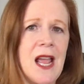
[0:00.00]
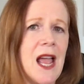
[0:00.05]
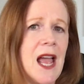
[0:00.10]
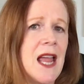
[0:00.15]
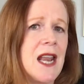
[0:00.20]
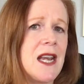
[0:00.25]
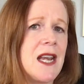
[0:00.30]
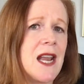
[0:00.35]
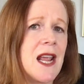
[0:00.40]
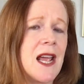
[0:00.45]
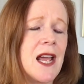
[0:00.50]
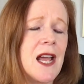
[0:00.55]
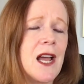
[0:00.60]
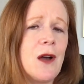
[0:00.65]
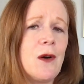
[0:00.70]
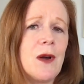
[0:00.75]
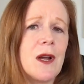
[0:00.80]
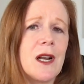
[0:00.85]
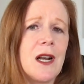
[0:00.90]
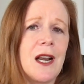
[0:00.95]
And
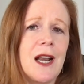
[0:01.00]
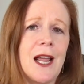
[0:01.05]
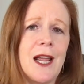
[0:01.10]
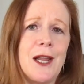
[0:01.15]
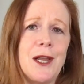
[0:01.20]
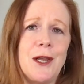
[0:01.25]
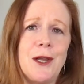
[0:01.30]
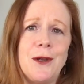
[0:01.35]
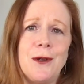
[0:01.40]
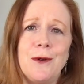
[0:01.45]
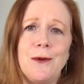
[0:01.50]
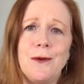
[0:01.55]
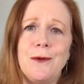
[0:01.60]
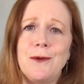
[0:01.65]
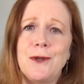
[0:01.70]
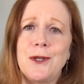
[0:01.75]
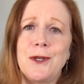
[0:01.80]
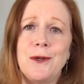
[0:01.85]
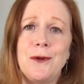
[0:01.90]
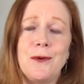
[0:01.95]
now I'd like you
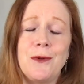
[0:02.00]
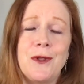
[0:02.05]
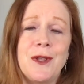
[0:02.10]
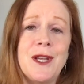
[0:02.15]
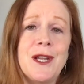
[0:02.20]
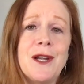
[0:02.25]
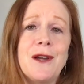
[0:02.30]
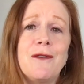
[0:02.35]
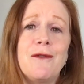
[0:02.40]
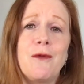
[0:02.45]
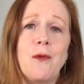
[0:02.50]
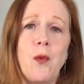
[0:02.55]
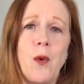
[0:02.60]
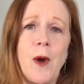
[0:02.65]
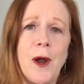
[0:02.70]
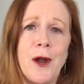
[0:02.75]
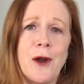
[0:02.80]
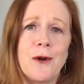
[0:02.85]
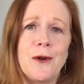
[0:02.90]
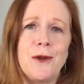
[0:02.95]
to think of
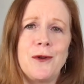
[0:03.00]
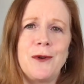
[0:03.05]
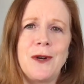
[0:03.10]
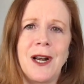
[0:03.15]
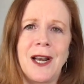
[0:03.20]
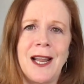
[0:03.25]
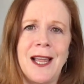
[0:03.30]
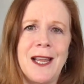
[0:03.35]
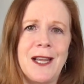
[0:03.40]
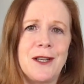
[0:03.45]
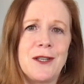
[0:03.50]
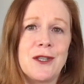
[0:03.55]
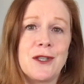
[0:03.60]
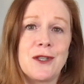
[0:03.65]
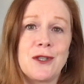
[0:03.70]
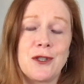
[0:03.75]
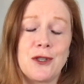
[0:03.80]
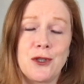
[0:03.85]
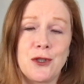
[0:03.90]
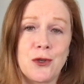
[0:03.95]
where you'd like to
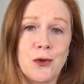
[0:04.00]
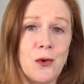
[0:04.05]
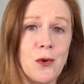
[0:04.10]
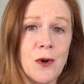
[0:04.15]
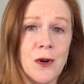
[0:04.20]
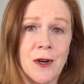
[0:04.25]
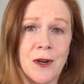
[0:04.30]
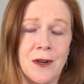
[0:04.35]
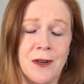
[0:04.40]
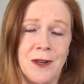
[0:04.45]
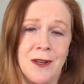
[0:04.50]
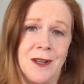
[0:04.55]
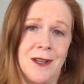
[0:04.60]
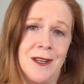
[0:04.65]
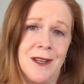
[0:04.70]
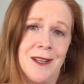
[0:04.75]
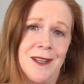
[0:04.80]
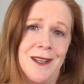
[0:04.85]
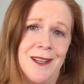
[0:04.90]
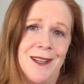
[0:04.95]
store
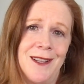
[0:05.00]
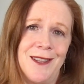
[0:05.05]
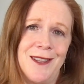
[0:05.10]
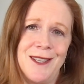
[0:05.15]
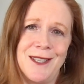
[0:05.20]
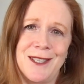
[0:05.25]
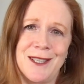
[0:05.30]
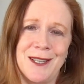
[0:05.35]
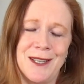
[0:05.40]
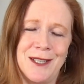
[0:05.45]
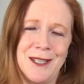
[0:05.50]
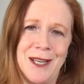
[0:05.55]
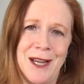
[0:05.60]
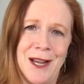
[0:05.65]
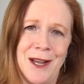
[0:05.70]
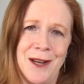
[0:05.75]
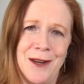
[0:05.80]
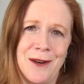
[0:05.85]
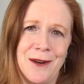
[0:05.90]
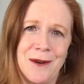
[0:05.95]
this
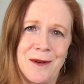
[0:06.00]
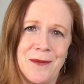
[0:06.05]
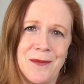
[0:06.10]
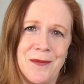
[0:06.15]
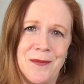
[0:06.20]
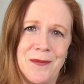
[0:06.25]
container.